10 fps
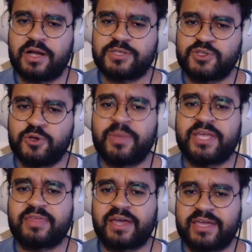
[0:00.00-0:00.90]

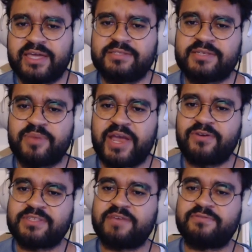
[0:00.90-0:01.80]
assuming that kids and
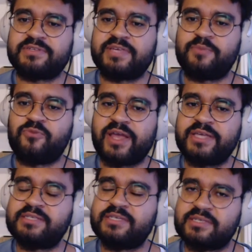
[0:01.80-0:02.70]
parents have the same
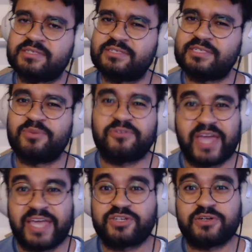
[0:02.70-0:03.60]
race is a
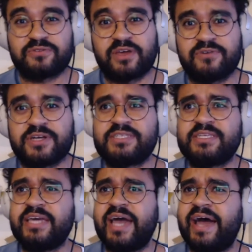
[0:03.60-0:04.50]
simplification of diversity,